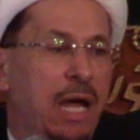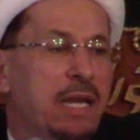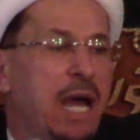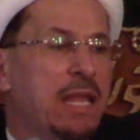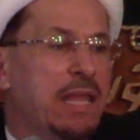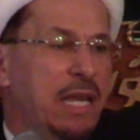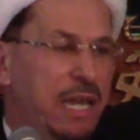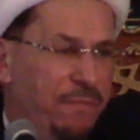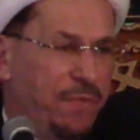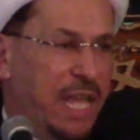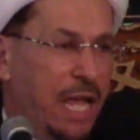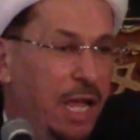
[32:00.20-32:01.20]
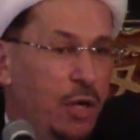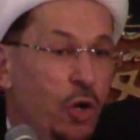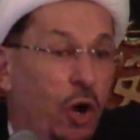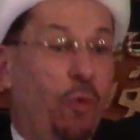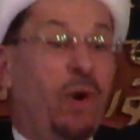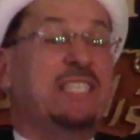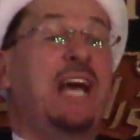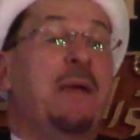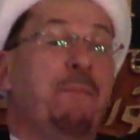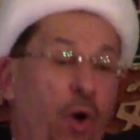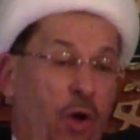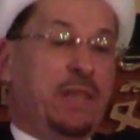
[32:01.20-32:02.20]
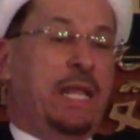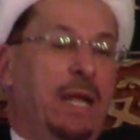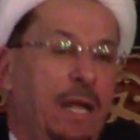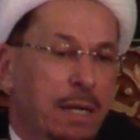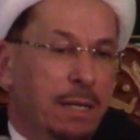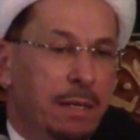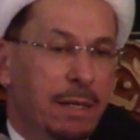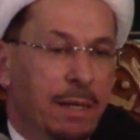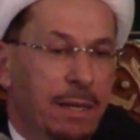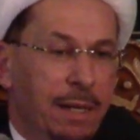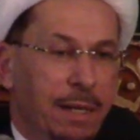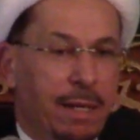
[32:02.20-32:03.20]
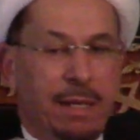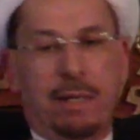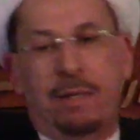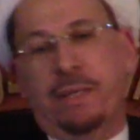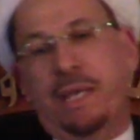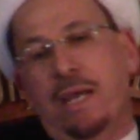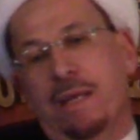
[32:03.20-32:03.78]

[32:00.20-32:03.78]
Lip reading: neither lived there, nor was I born there. Okay?